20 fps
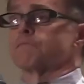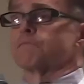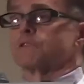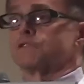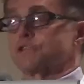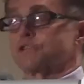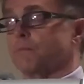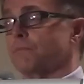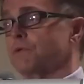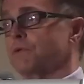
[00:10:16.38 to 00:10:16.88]

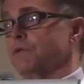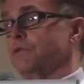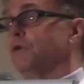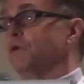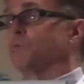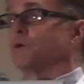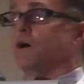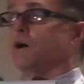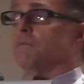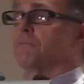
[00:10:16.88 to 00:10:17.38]
Some of them,
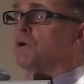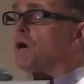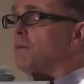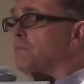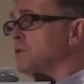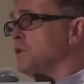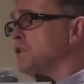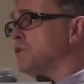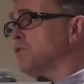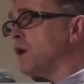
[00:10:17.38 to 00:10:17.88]
they were not
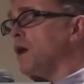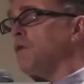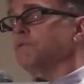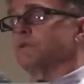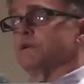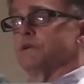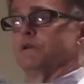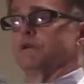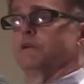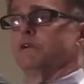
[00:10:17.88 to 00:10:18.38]
properly
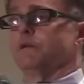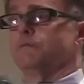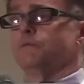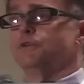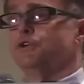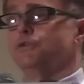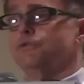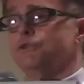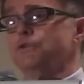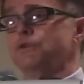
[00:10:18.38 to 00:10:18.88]
grounded.
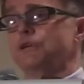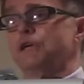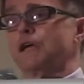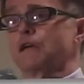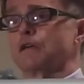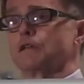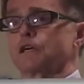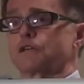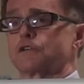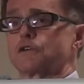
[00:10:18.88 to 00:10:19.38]
And you'd
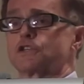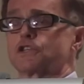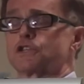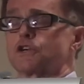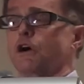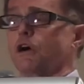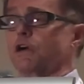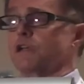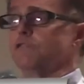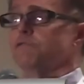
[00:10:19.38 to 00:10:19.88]
get electric
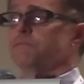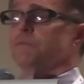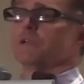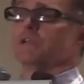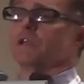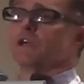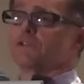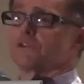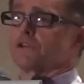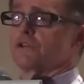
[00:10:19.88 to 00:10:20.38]
shock, you'd be
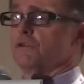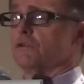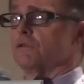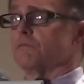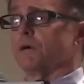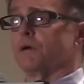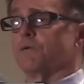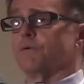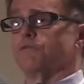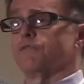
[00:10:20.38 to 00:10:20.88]

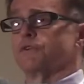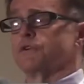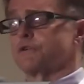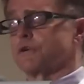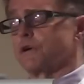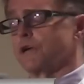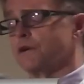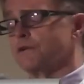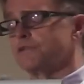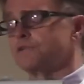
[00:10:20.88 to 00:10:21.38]
electrocuted by
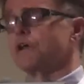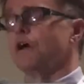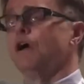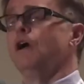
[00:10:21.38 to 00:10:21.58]
refrigerators.